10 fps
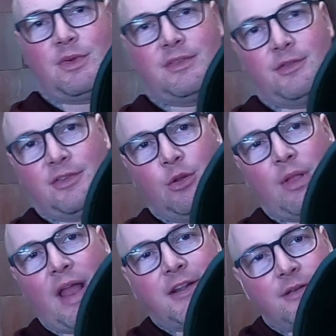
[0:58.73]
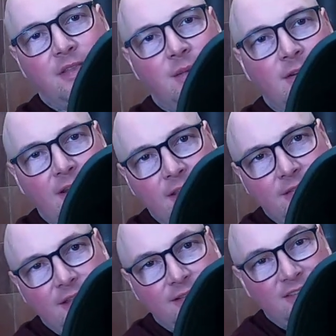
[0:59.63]
there's no liner in them or
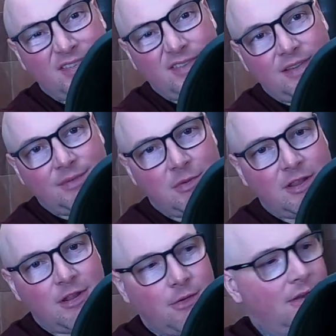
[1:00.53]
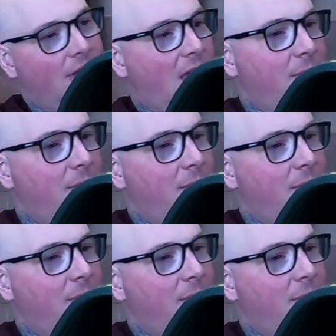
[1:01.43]
anything, just this material